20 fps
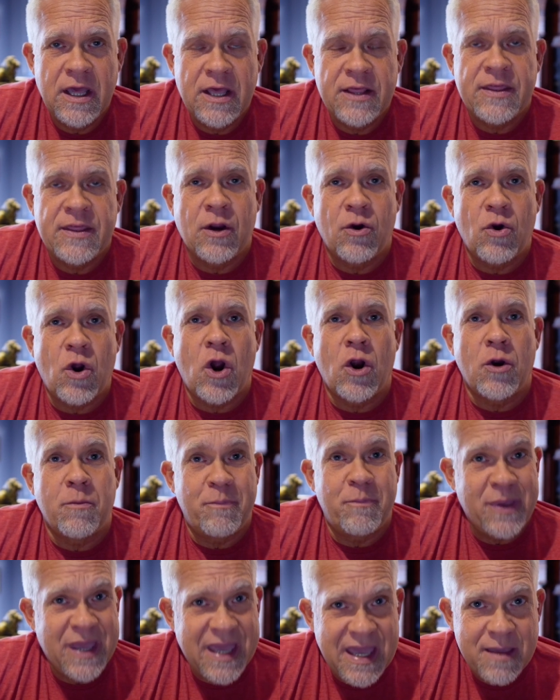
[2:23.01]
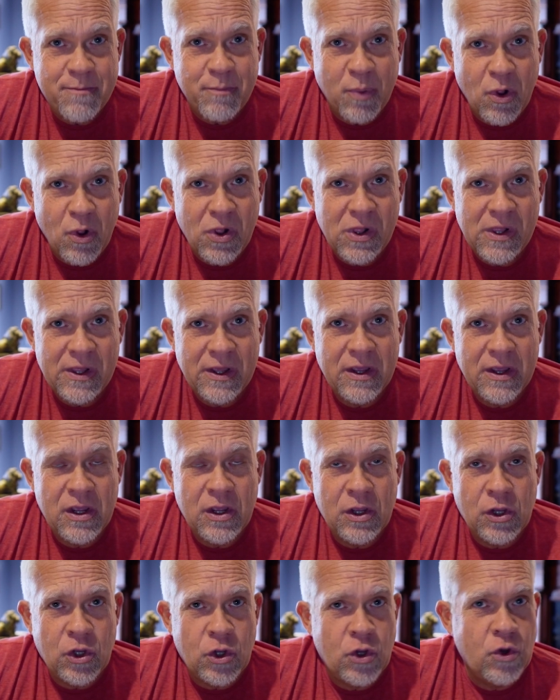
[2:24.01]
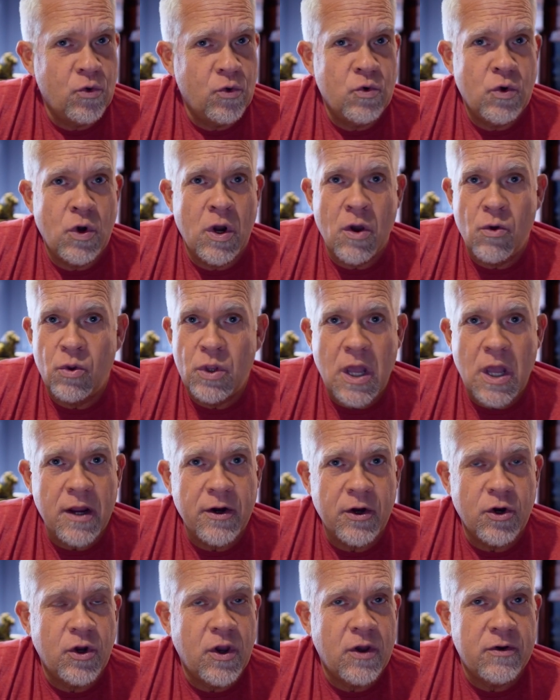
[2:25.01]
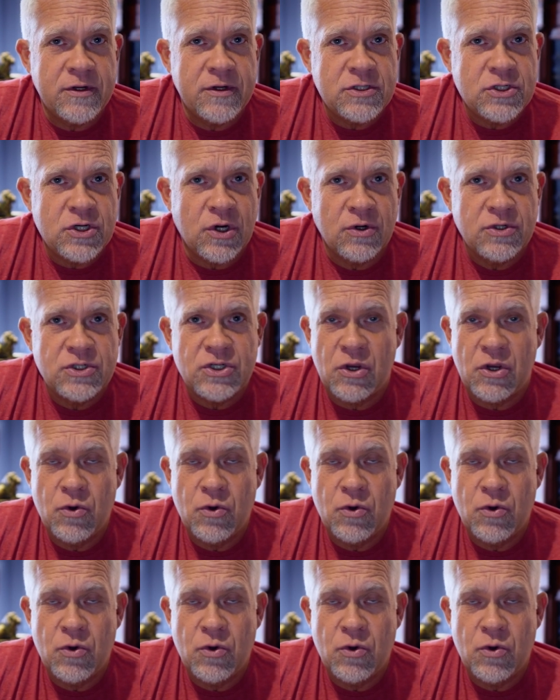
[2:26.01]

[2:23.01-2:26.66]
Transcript: There are people who no longer go to church,